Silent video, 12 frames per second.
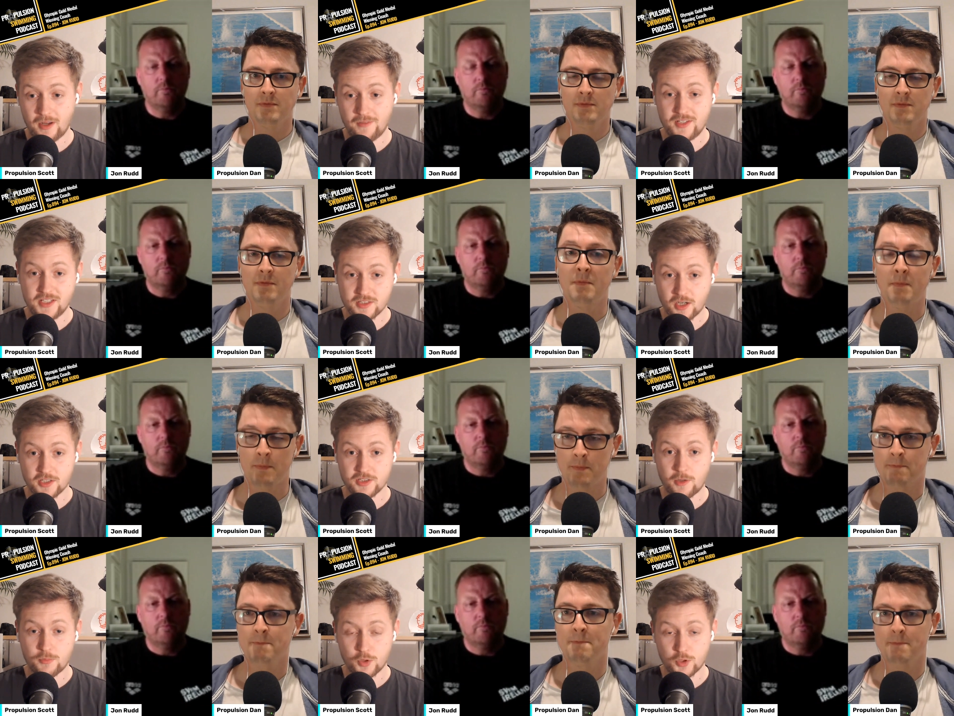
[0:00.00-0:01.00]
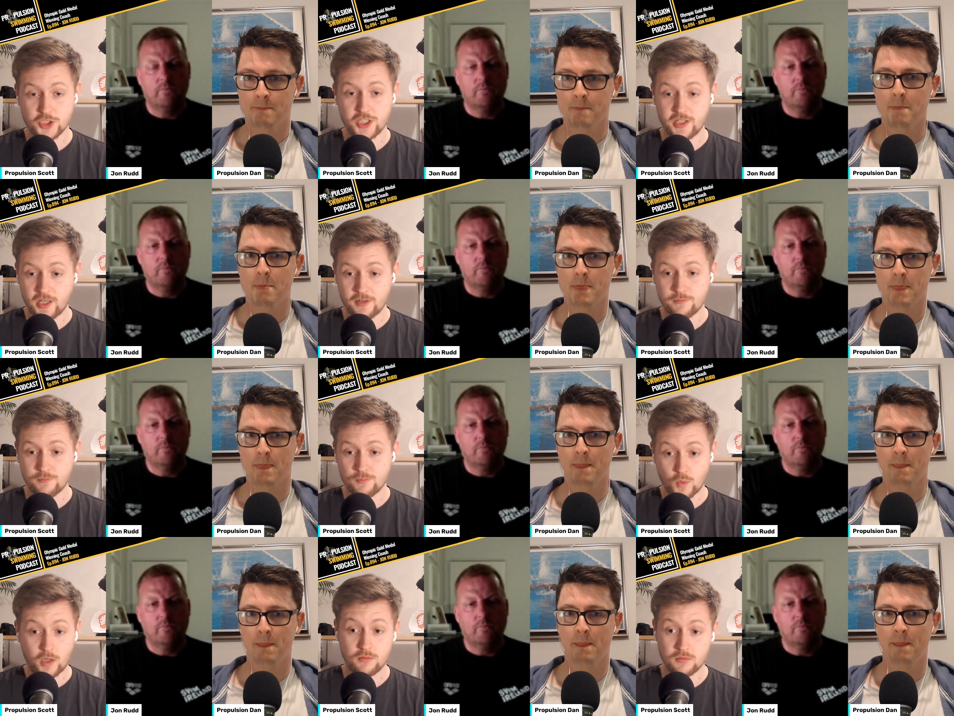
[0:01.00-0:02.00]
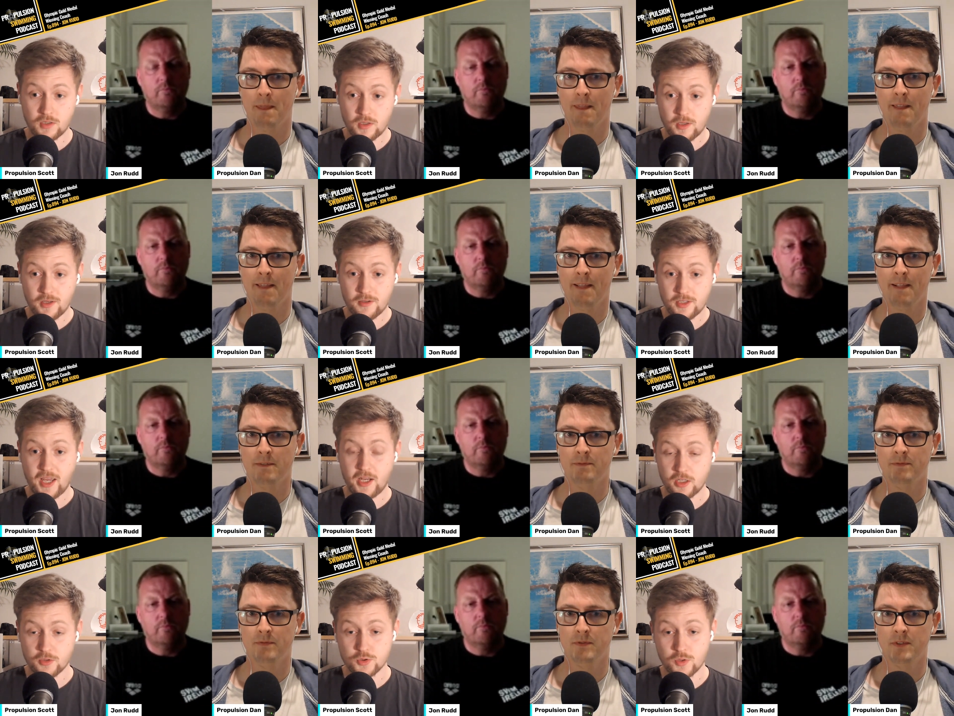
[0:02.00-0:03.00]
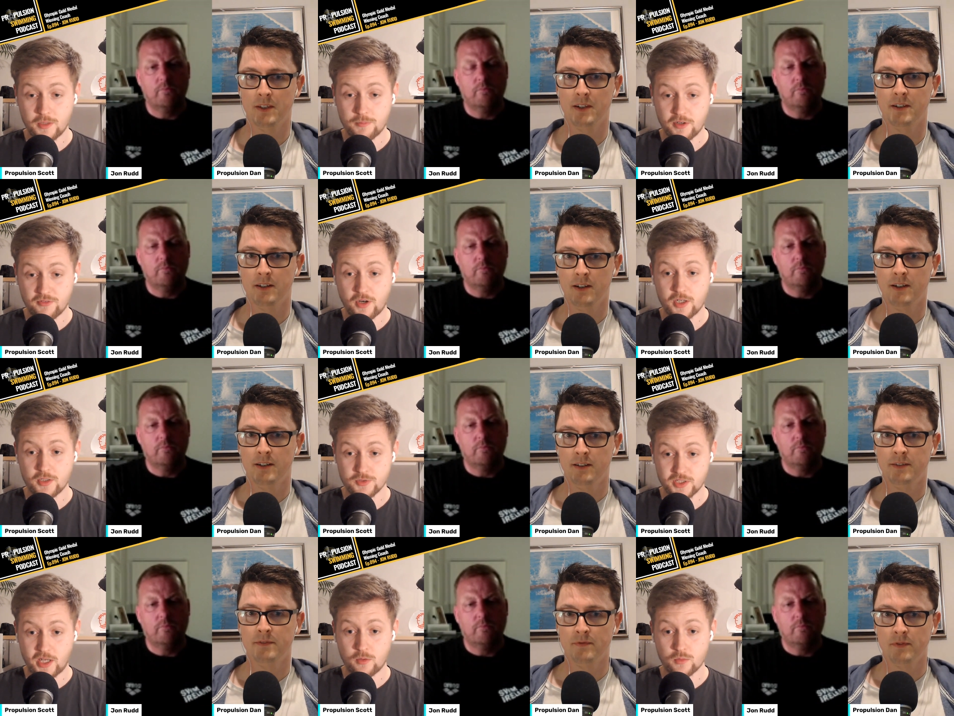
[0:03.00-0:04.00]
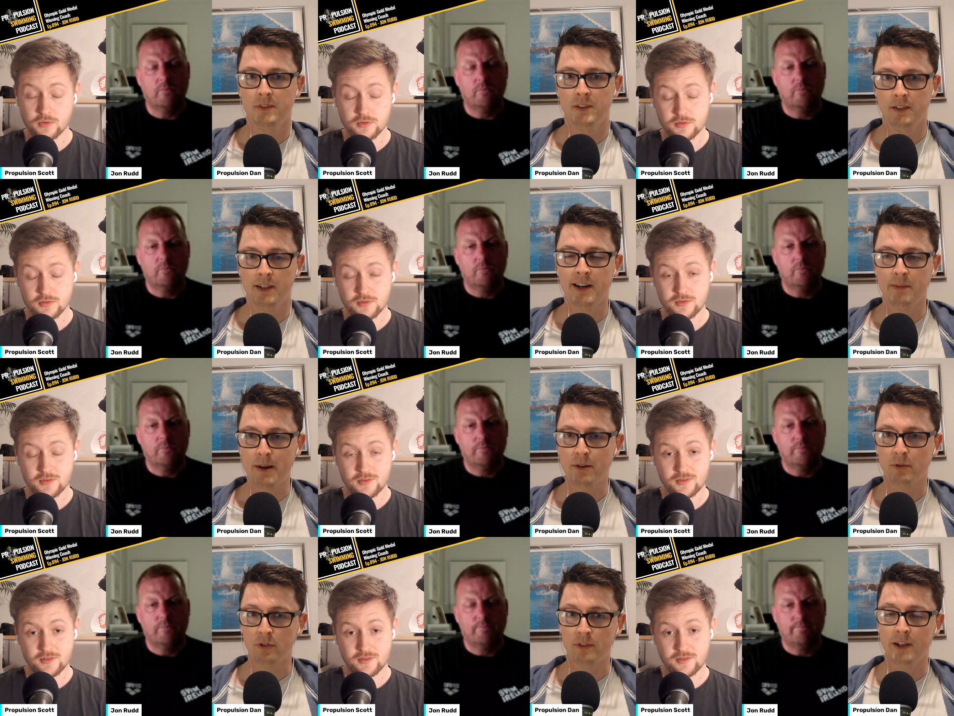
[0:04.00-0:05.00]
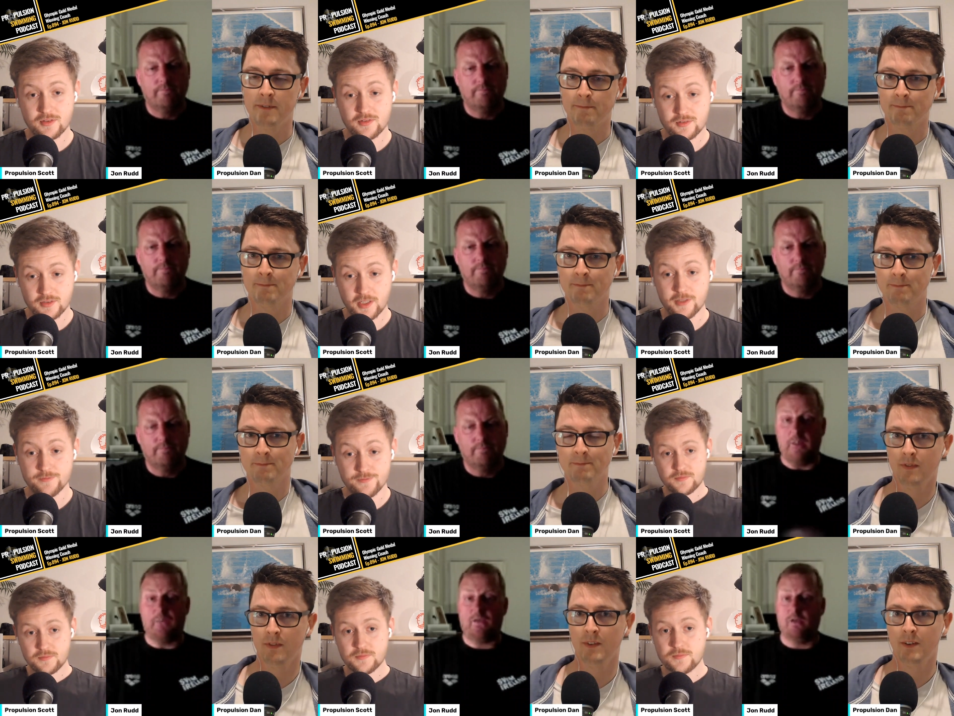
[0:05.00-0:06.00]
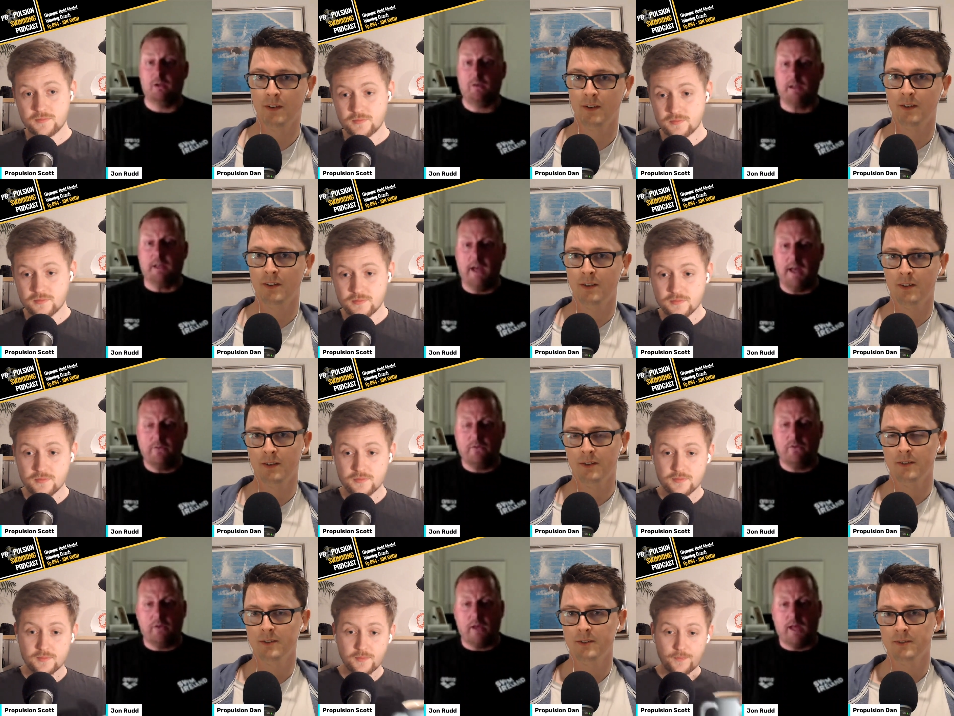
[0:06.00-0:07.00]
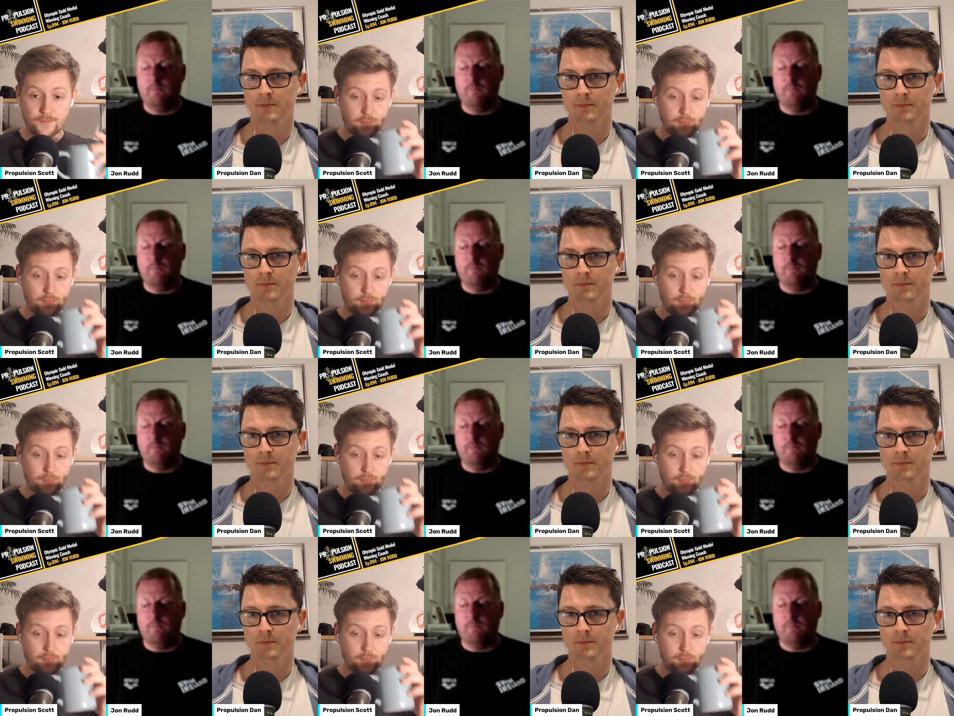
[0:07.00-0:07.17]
Speaker 1: and these guys mm. are pushing a, well getting close to olympic finals now getting medals. Yeah, yeah,
Speaker 2: yeah, absolutely. And